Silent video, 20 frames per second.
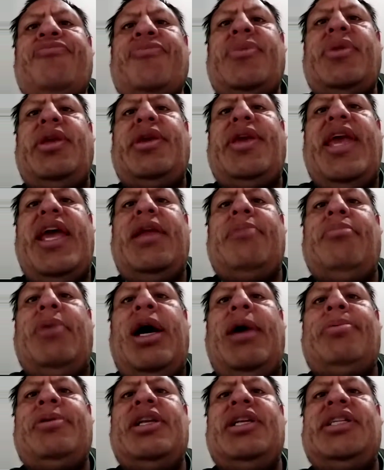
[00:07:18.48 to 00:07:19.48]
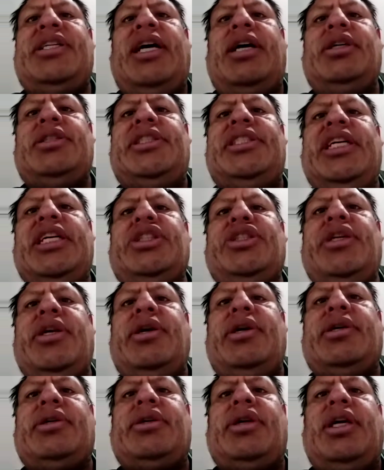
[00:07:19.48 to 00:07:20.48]
You can't map an entire
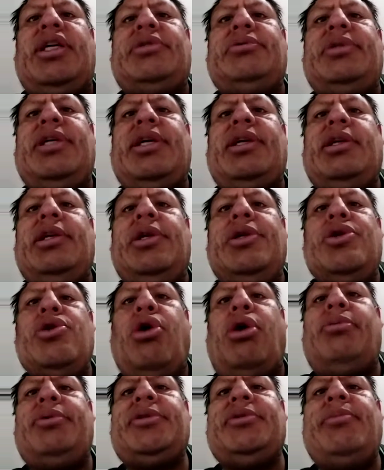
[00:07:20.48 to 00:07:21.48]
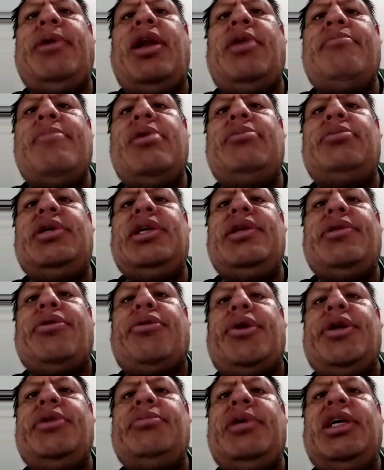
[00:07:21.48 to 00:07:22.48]
dictionary across. You're taking an enormous amount of memory in
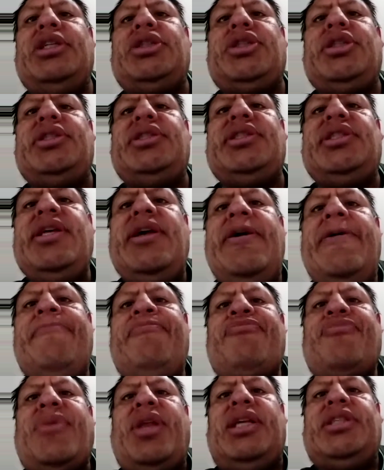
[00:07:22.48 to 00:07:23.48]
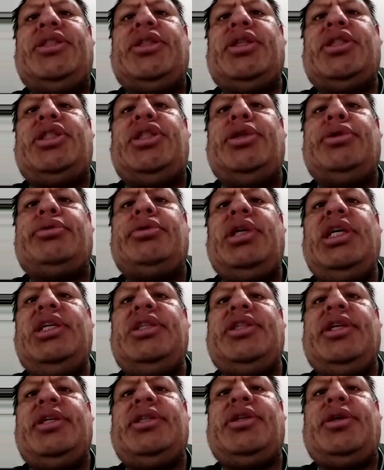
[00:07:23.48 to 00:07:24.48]
3 dimensions. It's just too
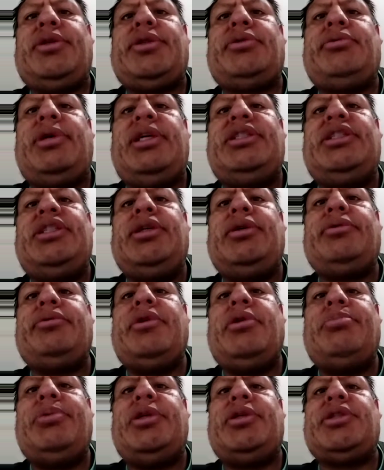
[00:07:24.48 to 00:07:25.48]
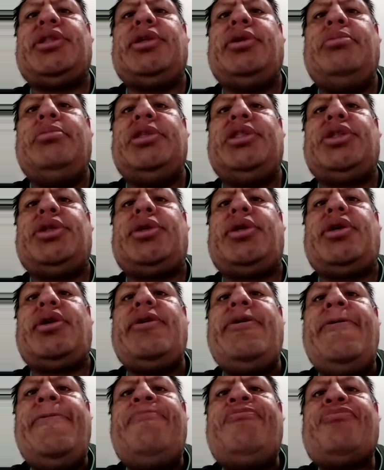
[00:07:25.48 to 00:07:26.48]
rich. That's also why children appear so immature.
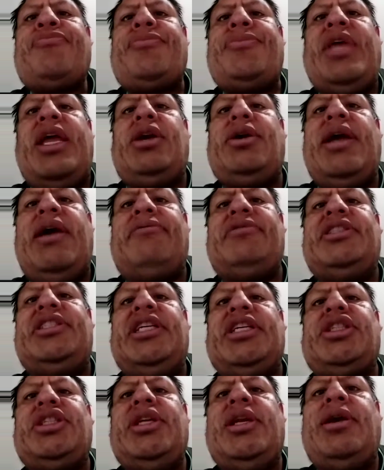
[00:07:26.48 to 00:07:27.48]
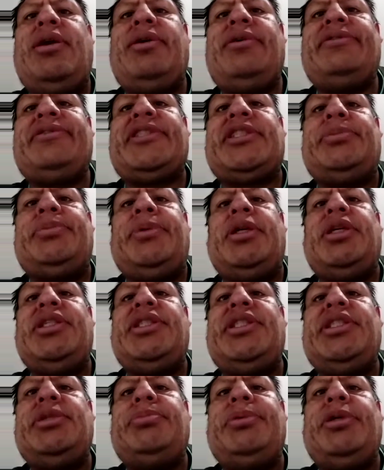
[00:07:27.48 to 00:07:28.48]
They don't have a dictionary of
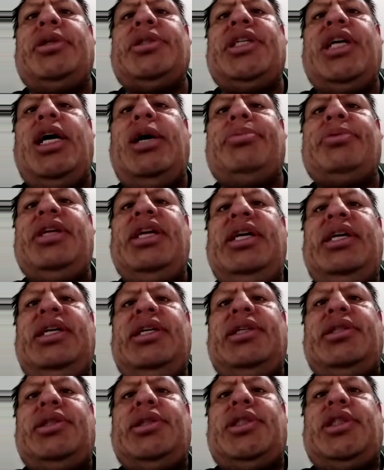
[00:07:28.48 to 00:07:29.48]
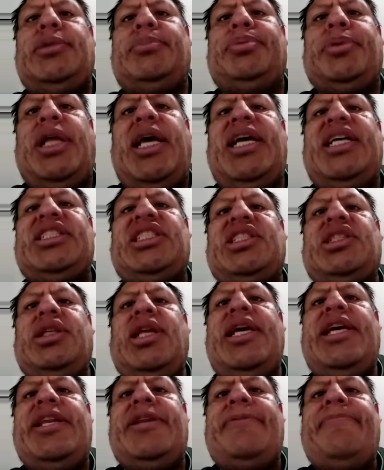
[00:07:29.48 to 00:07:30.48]
experiences built up. Just a blank
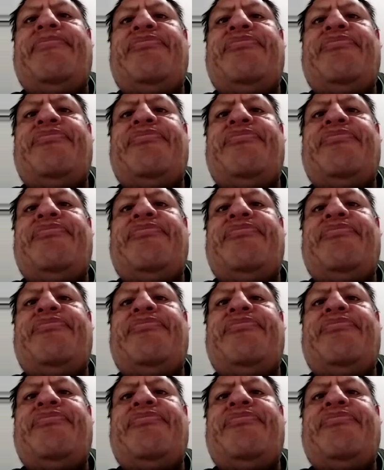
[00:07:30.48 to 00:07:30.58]
slate.